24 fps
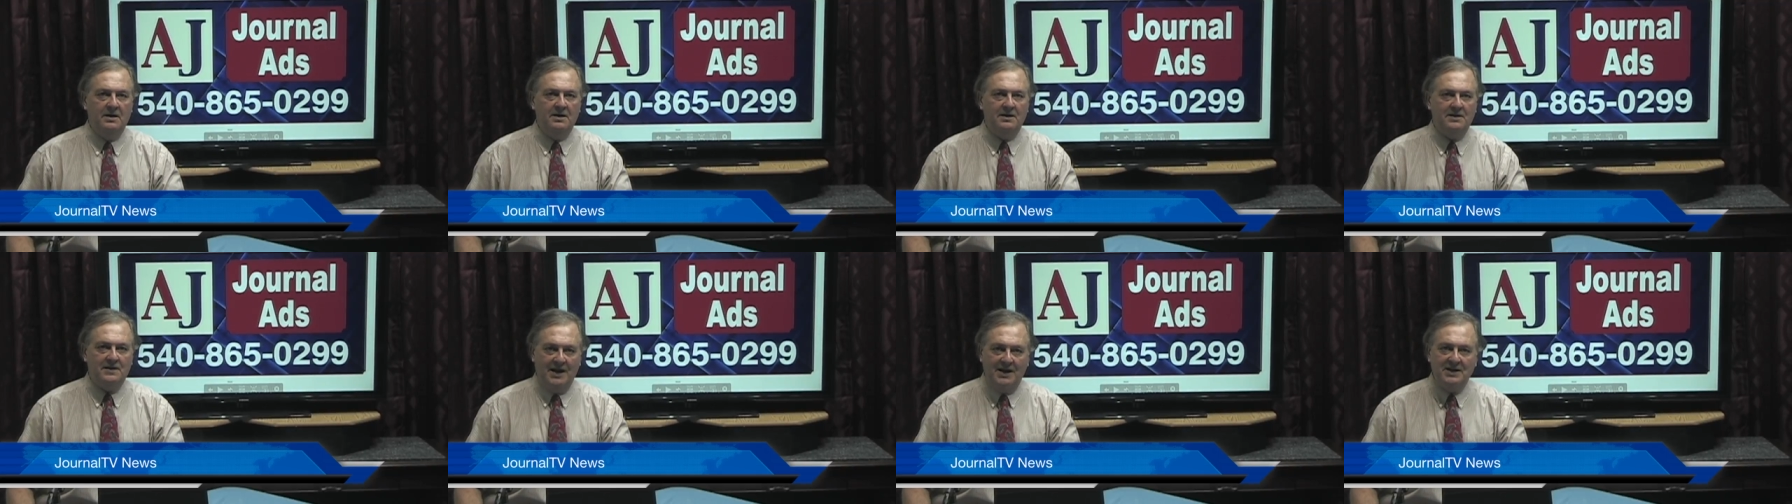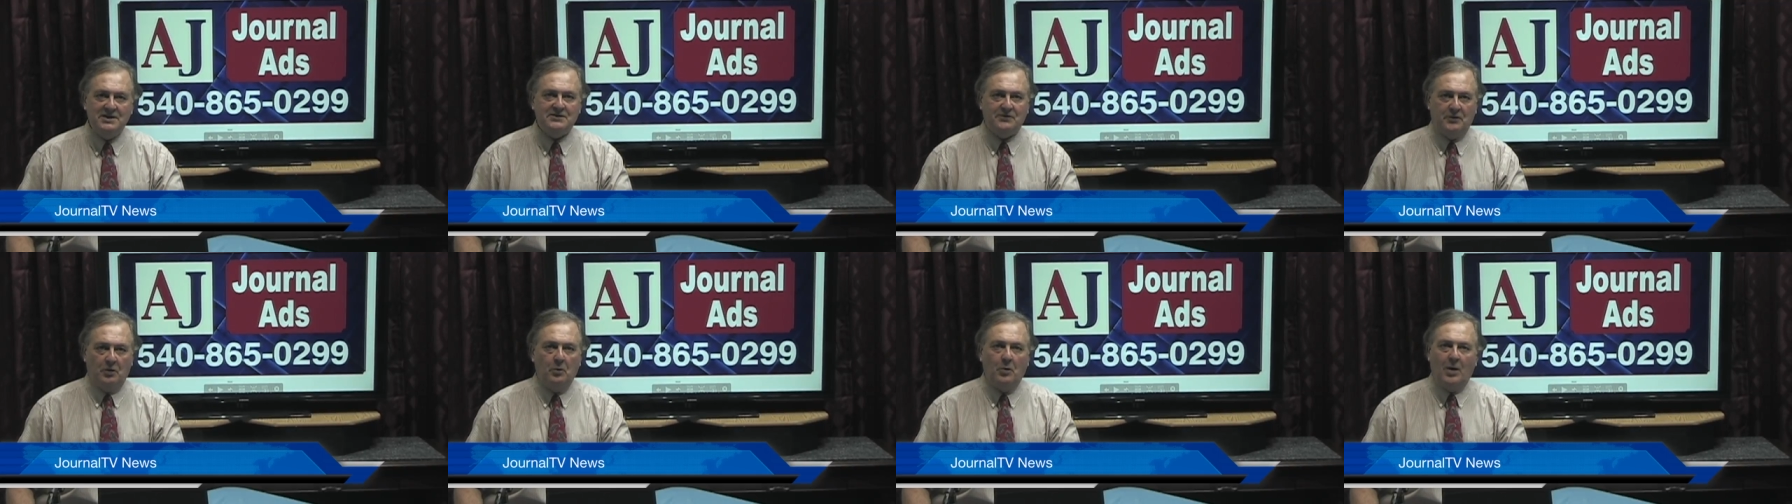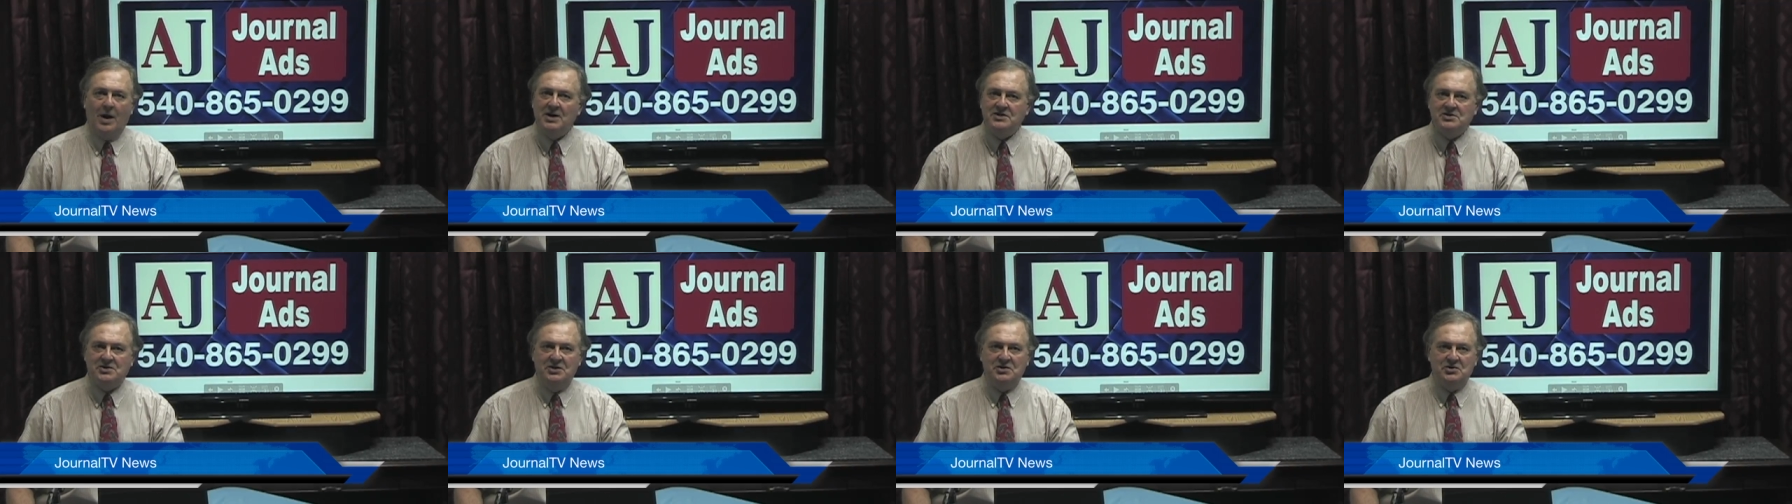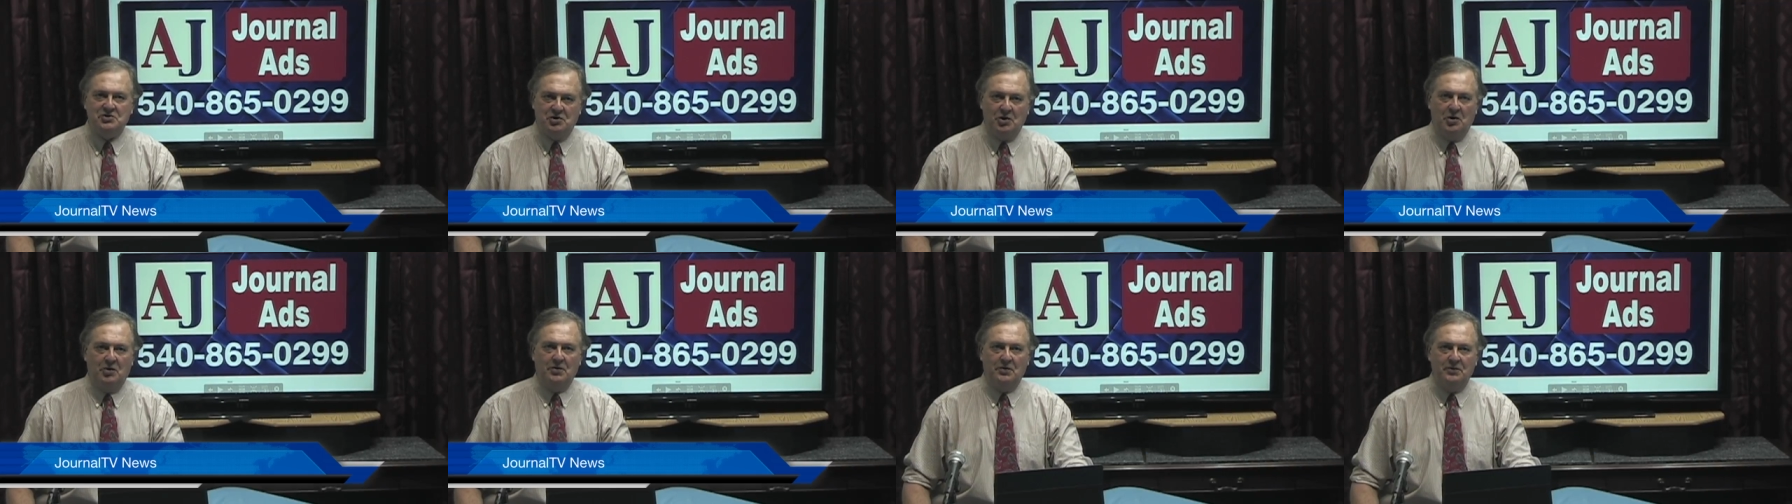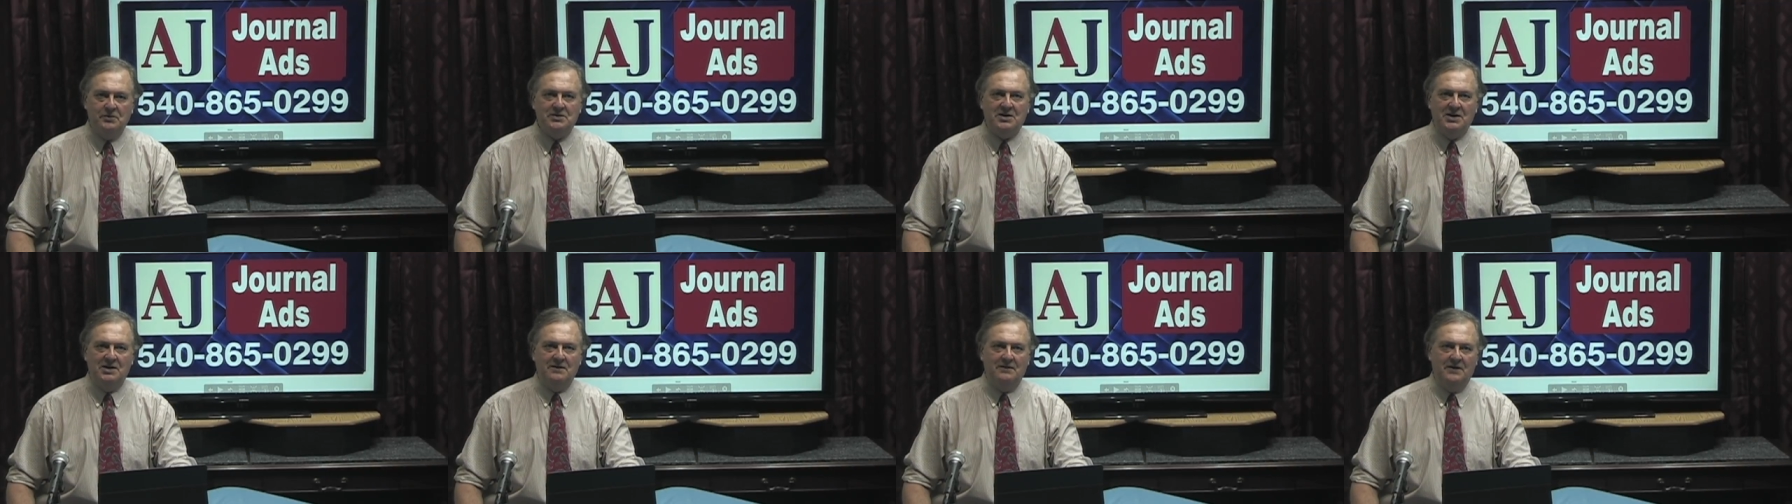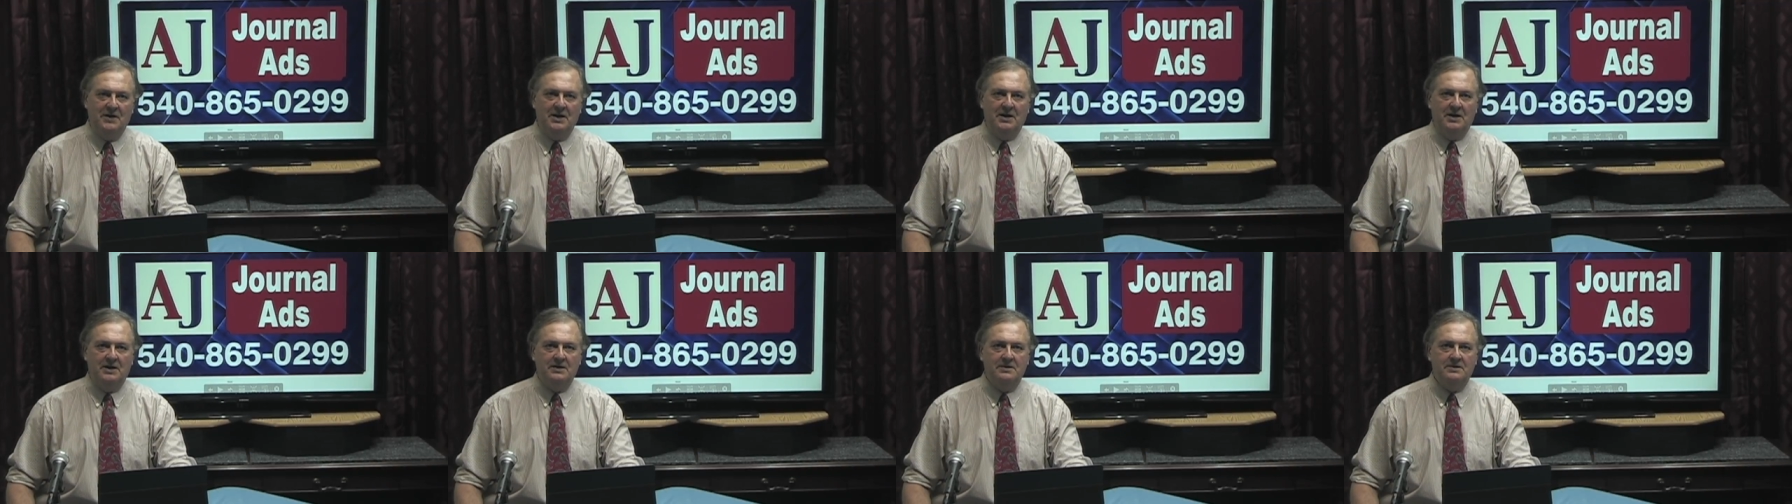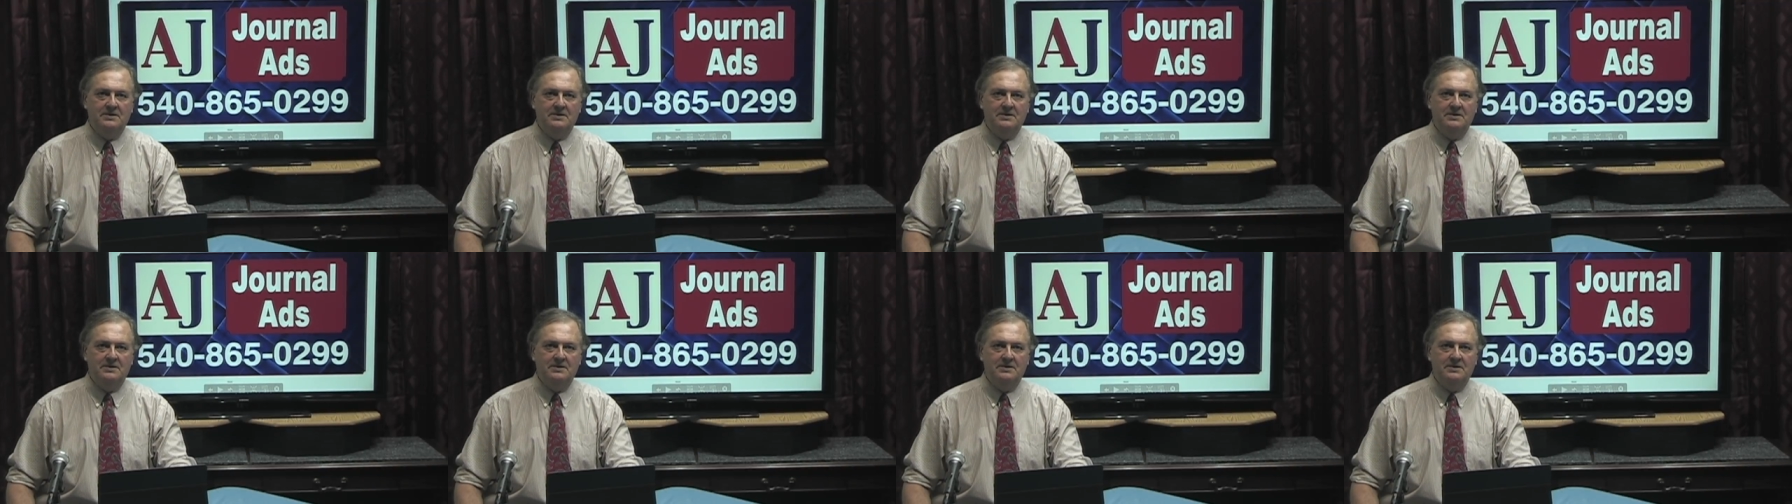Thanks for watching Journal TV.